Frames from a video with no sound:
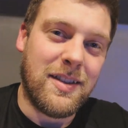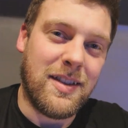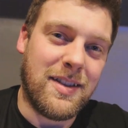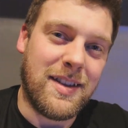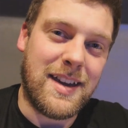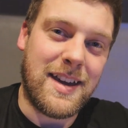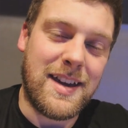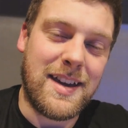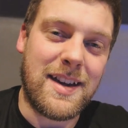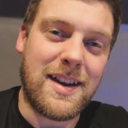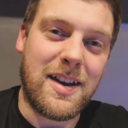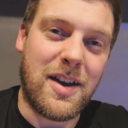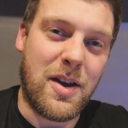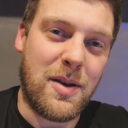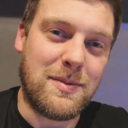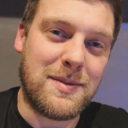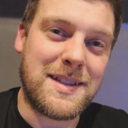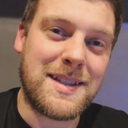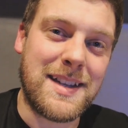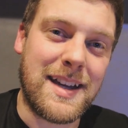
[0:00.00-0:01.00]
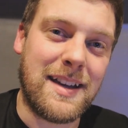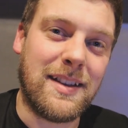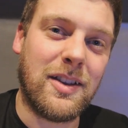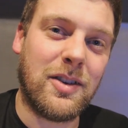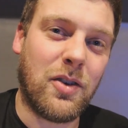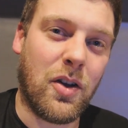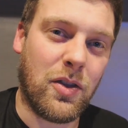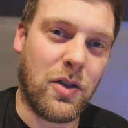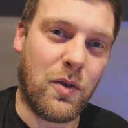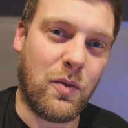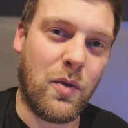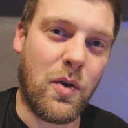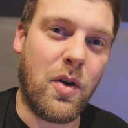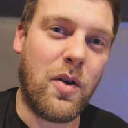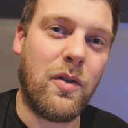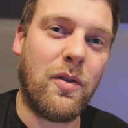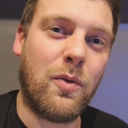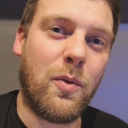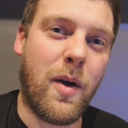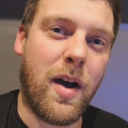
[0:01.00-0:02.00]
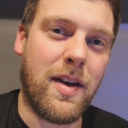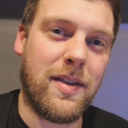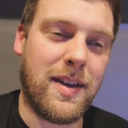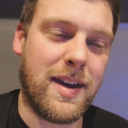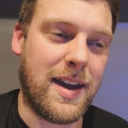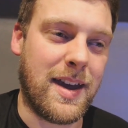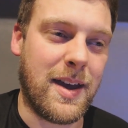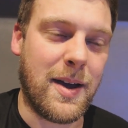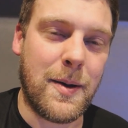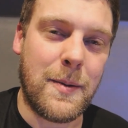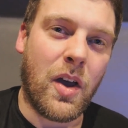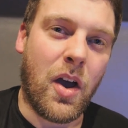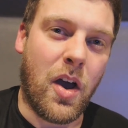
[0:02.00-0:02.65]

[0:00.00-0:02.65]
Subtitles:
that the sealant on the roof where the